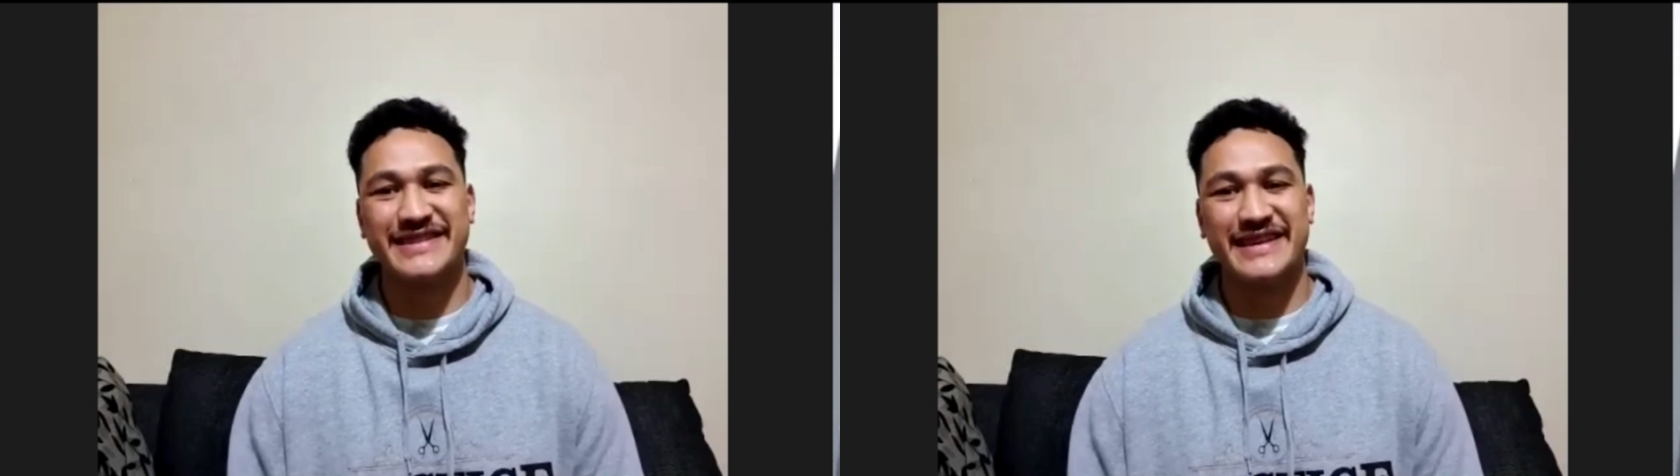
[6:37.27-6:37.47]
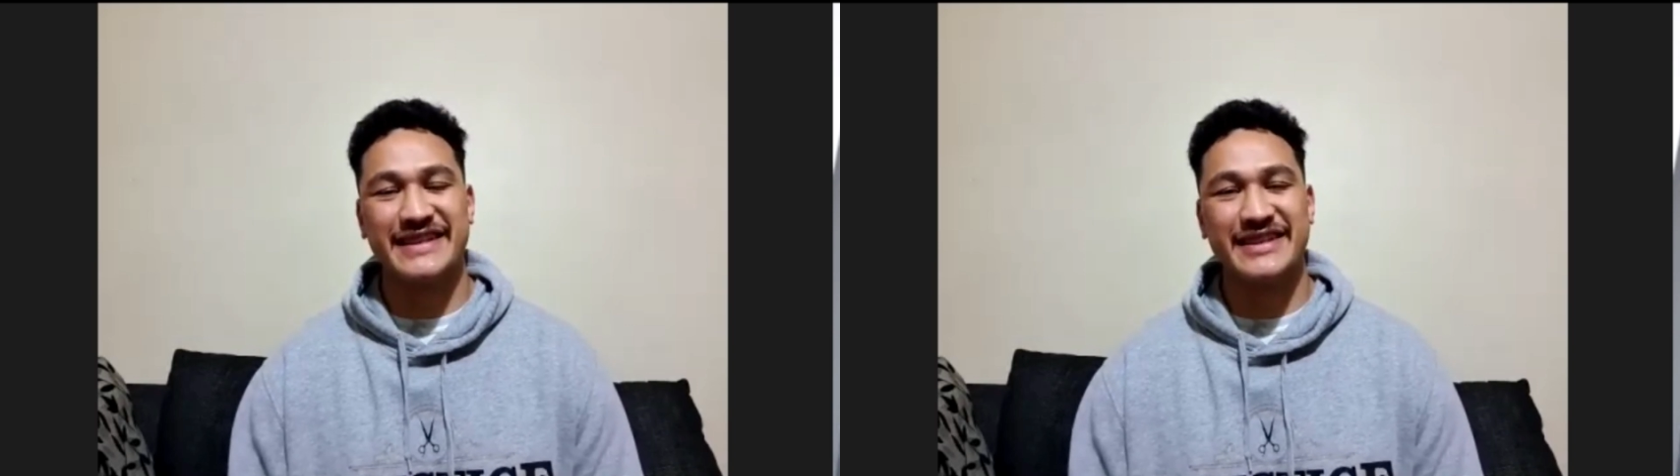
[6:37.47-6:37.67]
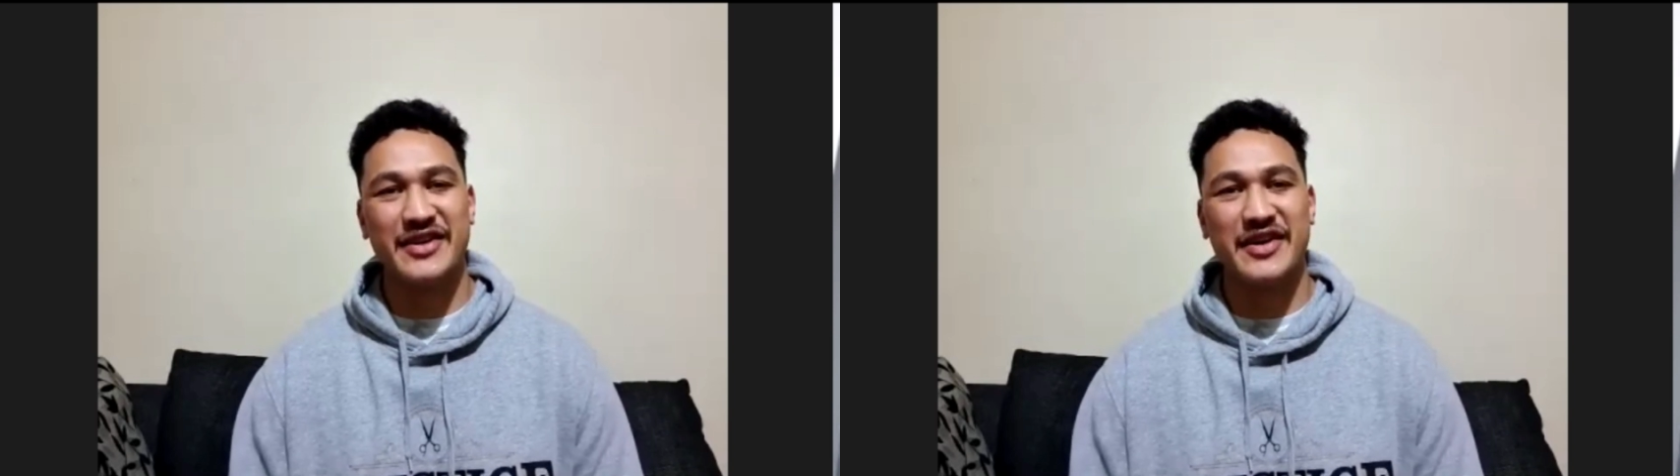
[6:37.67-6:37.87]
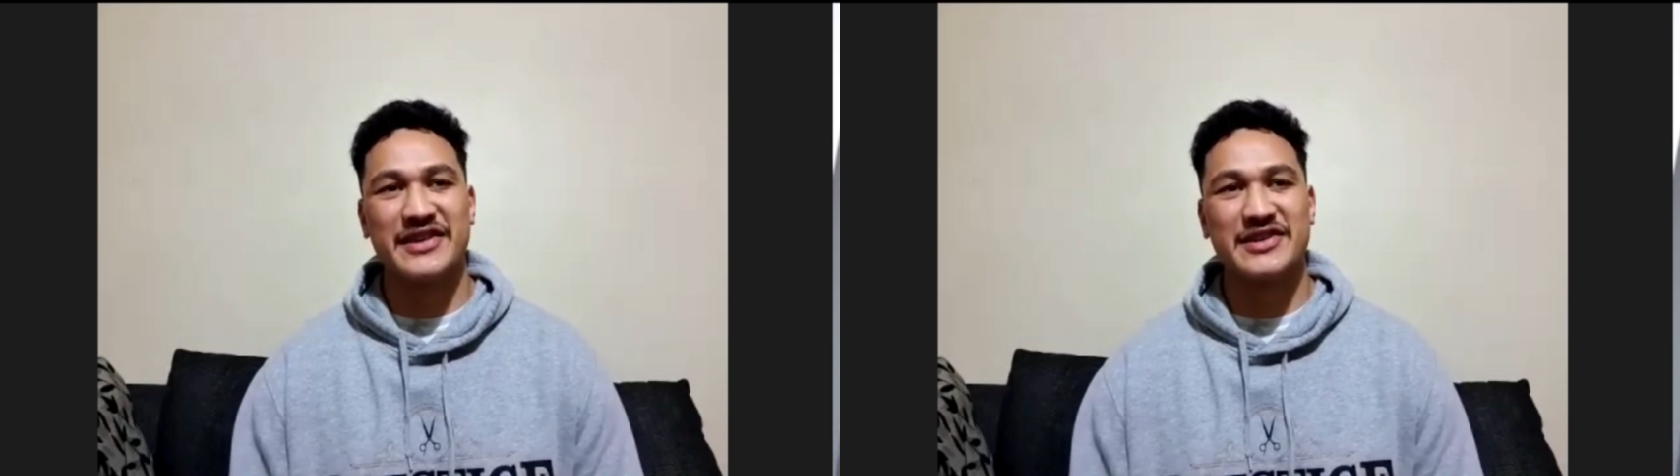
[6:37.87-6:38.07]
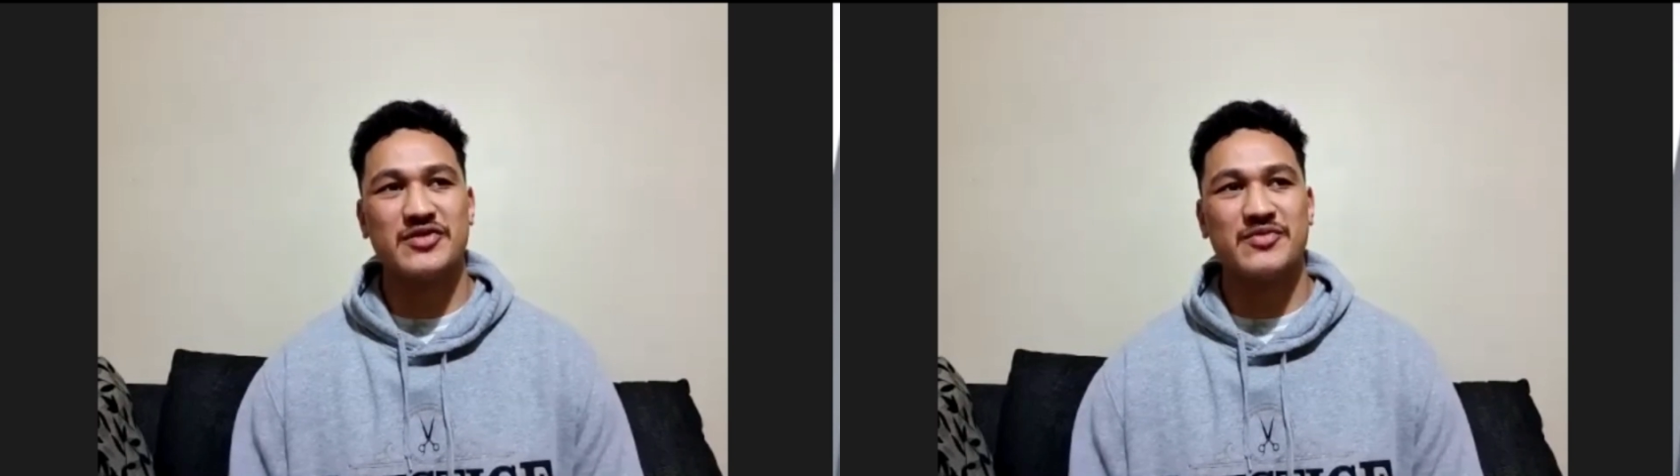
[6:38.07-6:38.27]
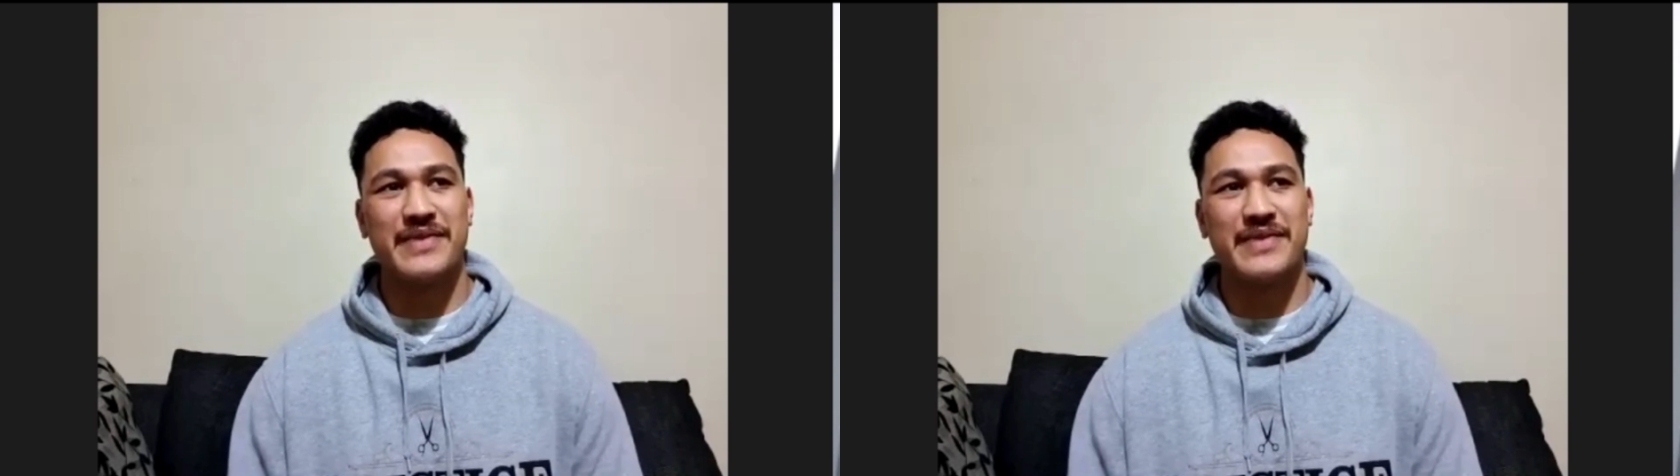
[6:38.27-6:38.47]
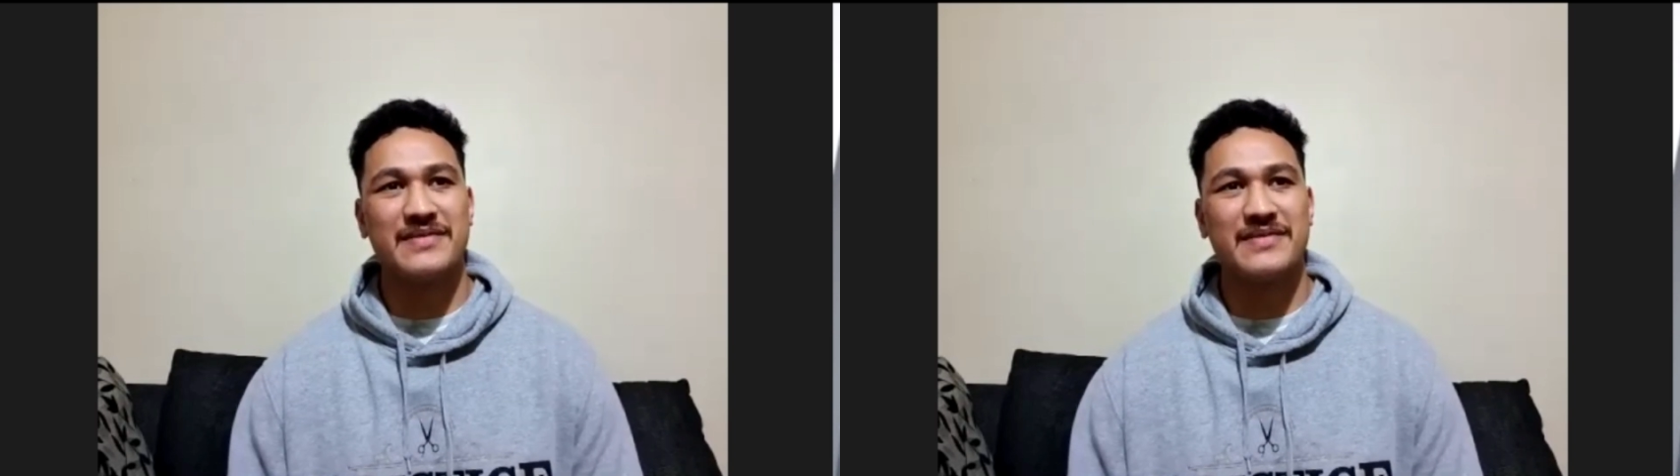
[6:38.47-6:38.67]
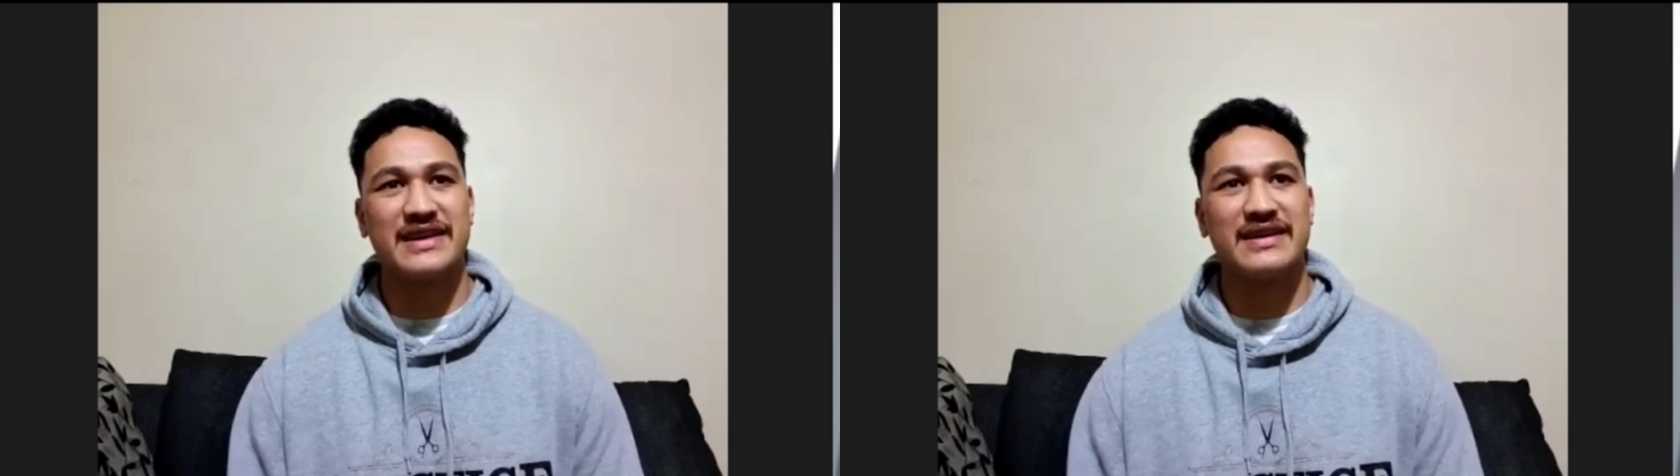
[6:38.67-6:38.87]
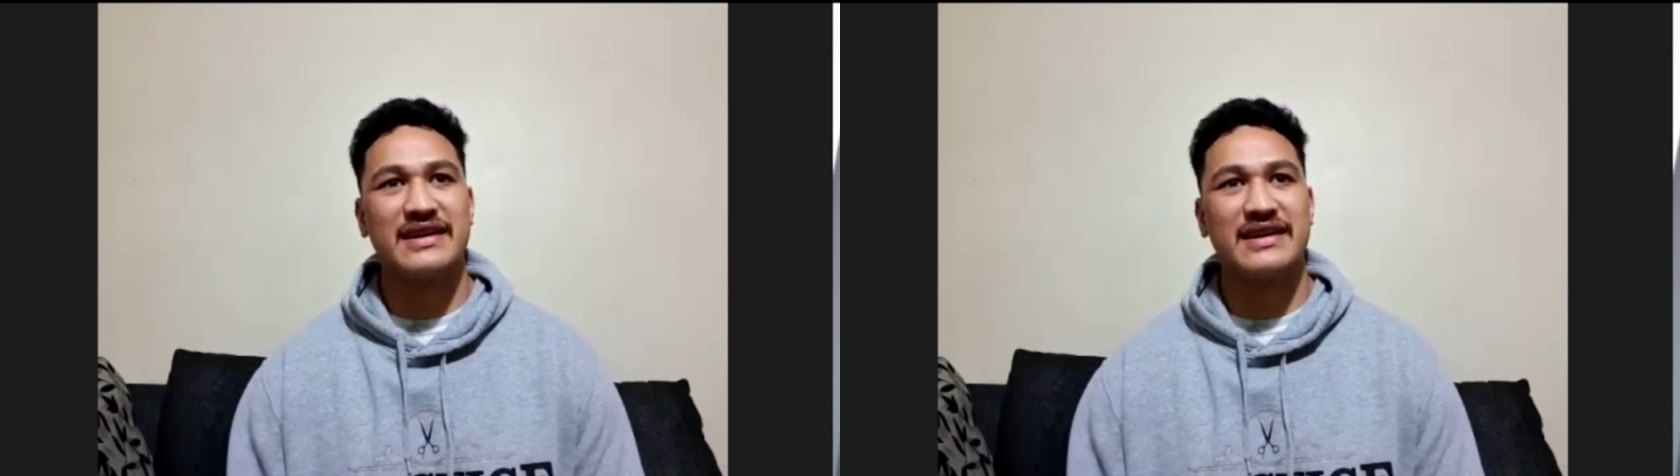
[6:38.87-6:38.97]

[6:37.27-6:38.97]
You know, this will propel me